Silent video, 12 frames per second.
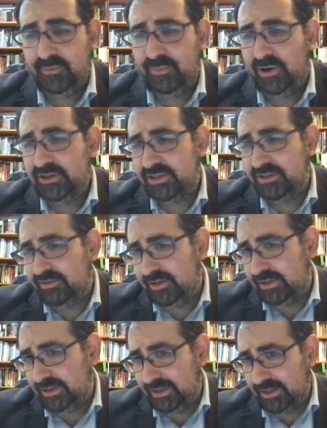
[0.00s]
There are parts of
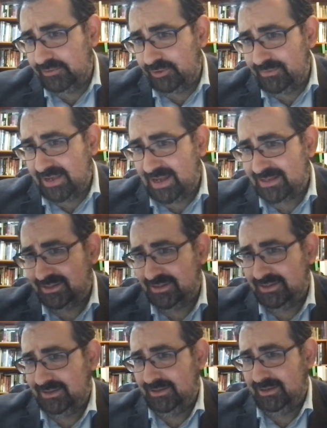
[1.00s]
of what Max
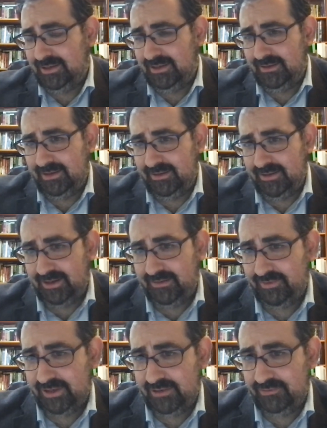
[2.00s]
has said that I that I, that,
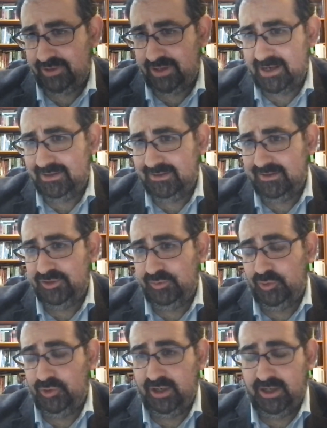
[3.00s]
I, that I've liked and I've
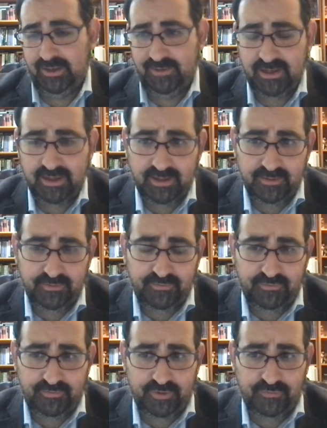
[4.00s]
supported. I mean,
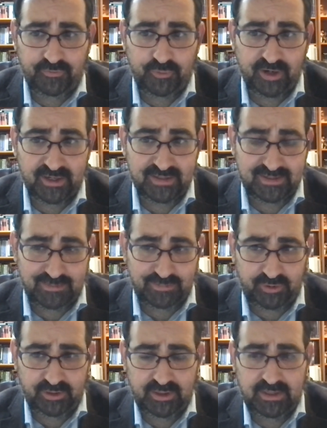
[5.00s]
you know, for
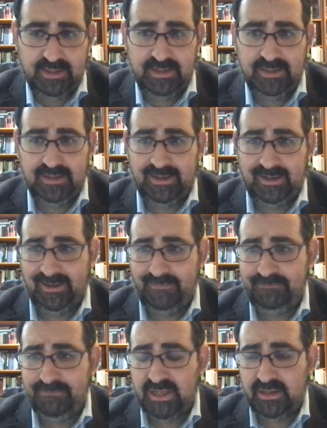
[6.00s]
example,
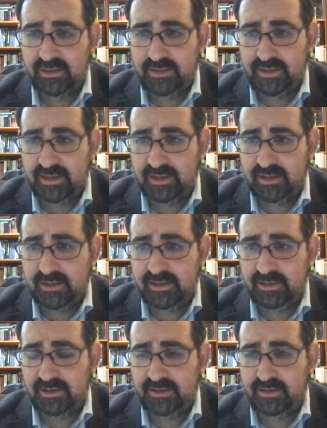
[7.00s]
uh,
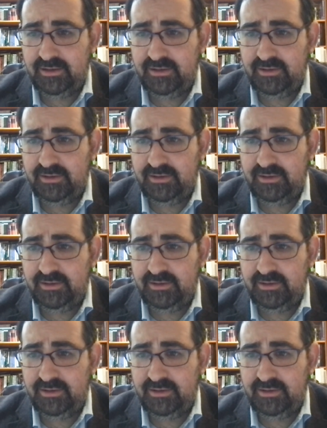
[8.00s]
the